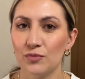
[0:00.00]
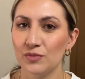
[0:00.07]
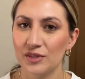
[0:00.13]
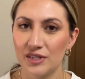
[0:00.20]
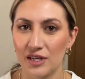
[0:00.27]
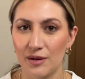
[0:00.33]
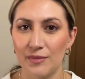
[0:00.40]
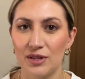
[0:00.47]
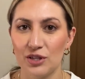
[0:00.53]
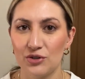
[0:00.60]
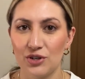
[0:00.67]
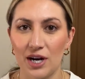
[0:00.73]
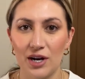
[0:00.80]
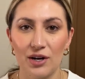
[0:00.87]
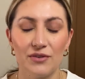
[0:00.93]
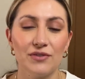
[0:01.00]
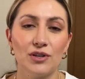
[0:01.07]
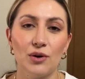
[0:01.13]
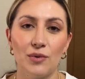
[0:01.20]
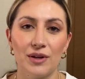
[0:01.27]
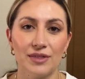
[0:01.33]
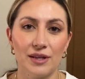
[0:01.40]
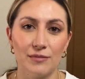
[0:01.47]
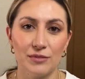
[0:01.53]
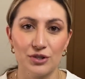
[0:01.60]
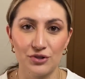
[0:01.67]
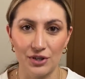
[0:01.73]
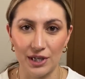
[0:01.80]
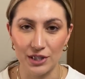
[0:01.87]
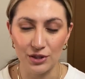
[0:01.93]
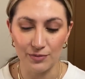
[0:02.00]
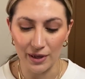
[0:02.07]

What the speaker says: stick them in the dryer if you don't want them to shrink too